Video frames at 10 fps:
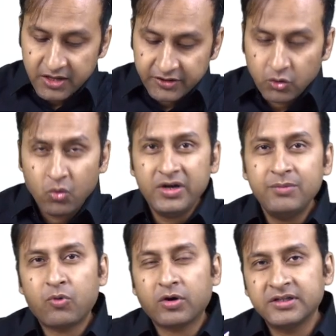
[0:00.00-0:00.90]
the only
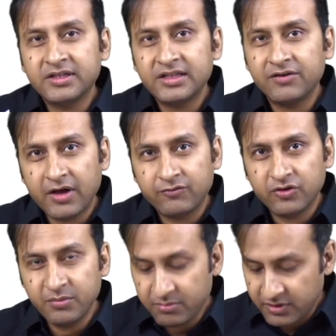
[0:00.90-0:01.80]
important thing that we have to
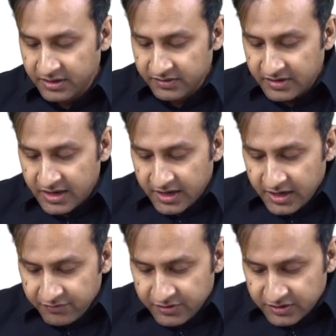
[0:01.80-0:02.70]
remember is
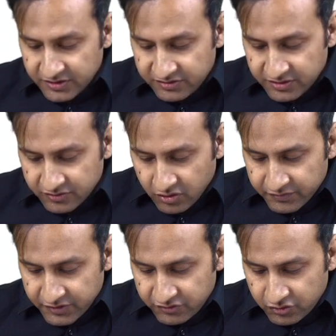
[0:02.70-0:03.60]
if the distance of
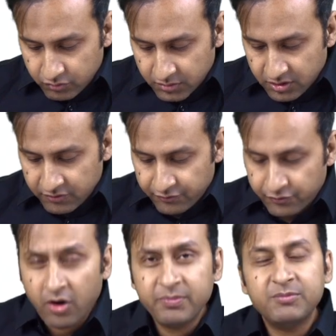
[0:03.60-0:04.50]
this tumor
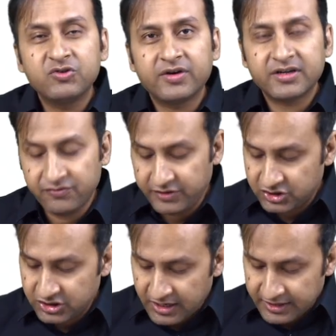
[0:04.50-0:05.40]
from the mesorectal
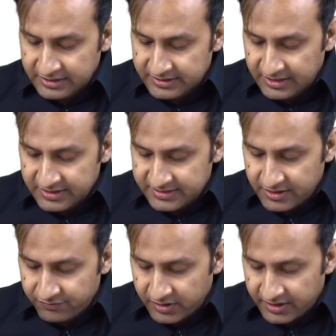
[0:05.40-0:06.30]
fascia is less
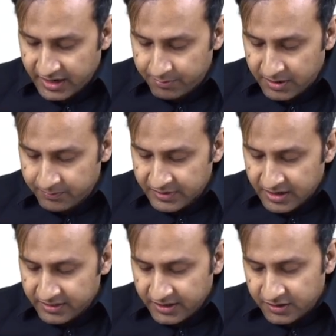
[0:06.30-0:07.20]
than 1 mm,
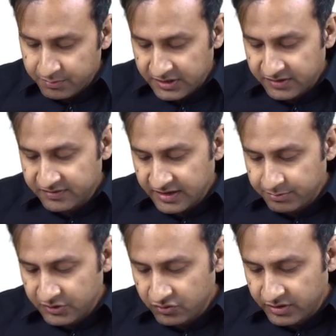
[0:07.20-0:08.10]
then it means that
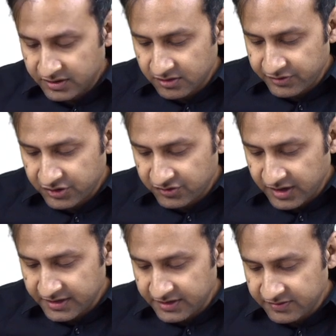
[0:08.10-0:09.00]
mesorectal fascia
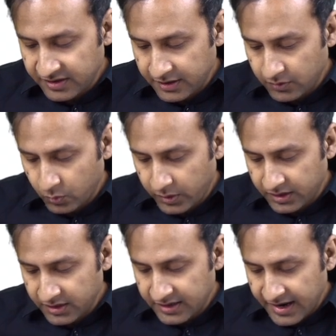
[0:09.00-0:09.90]
is
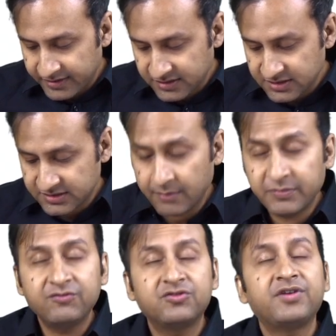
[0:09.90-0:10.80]
invaded, and this is
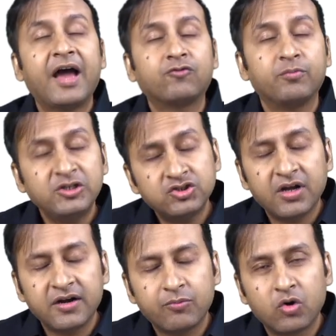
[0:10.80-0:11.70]
something which we have to mention in
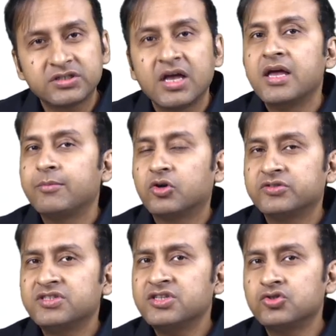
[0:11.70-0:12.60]
our reports because
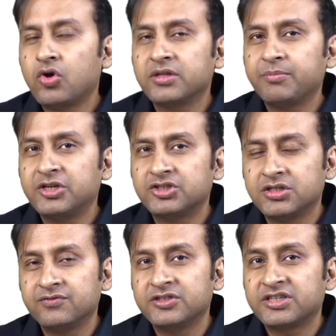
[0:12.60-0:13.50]
this is not the
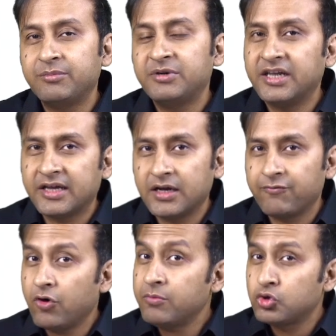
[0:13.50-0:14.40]
patient which can be taken up
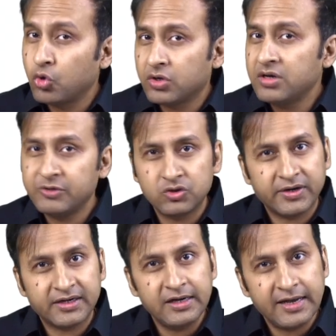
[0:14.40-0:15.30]
for total
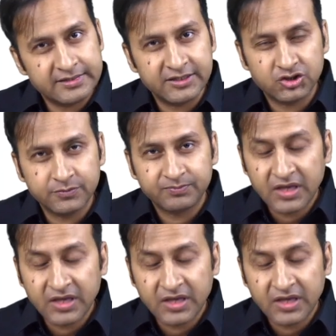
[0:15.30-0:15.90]
mesorectal excision.